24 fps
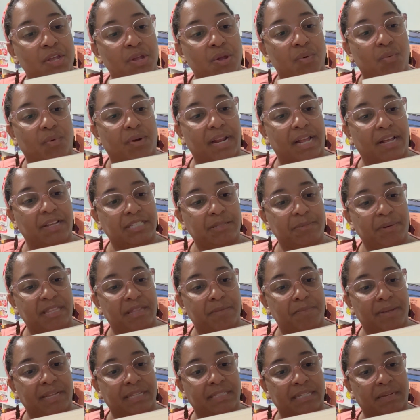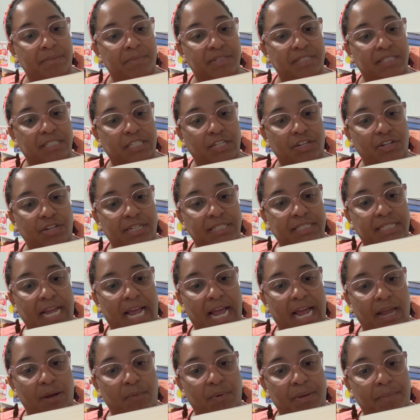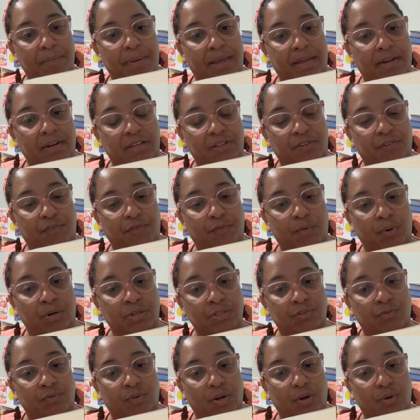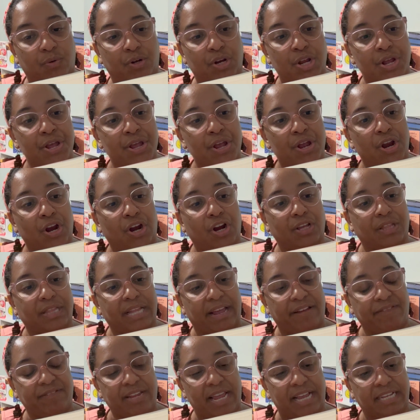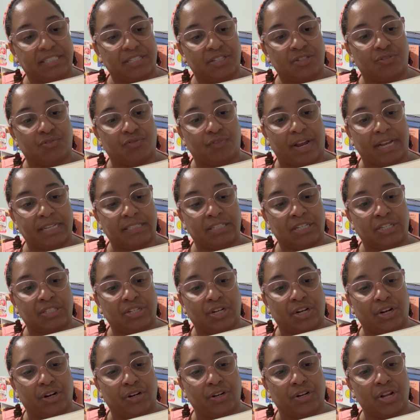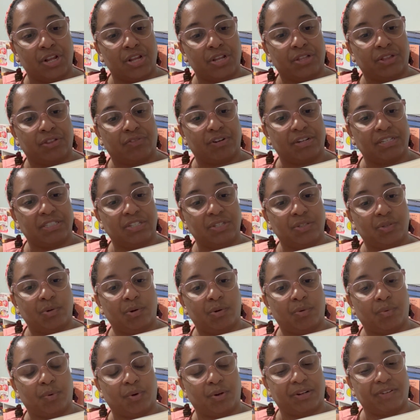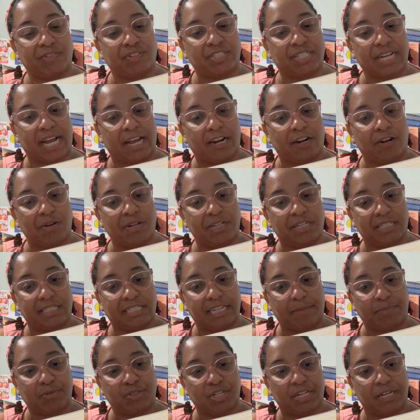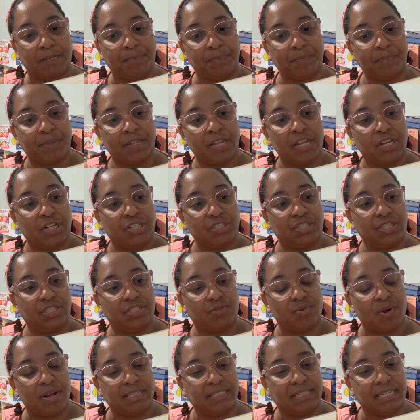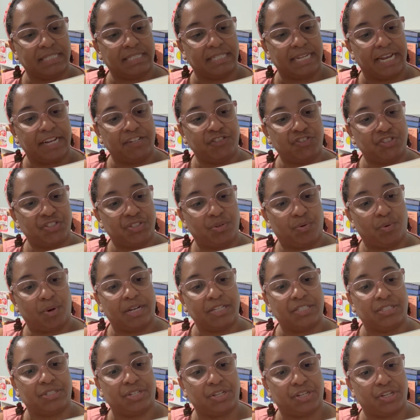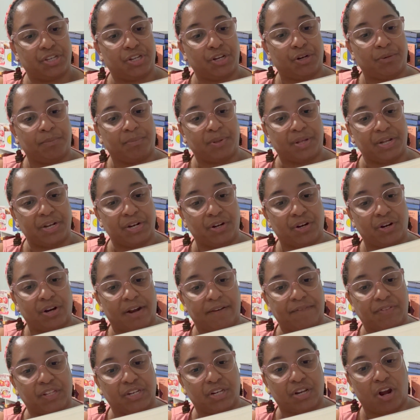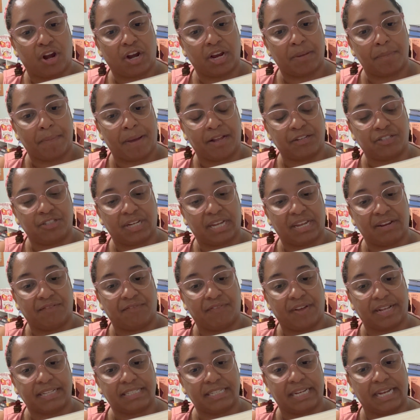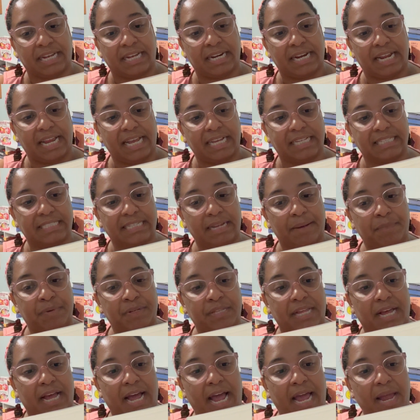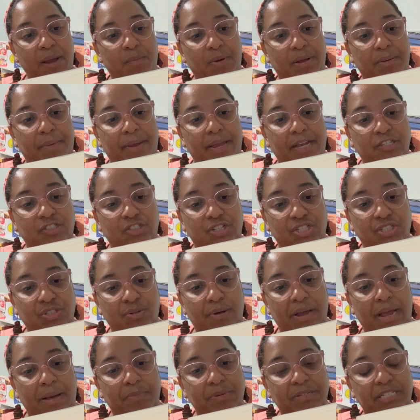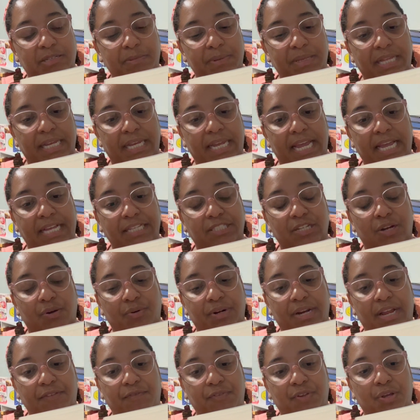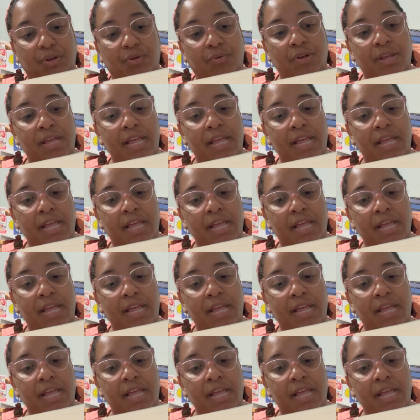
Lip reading: When Elspeth meets a mysterious highwayman on the forest road, her life takes a drastic turn. Thrust into a world of shadow and deception, she joins a dangerous quest to cure Blunder of the dark magic infecting it, except the highwayman just so happens to be the king's own nephew,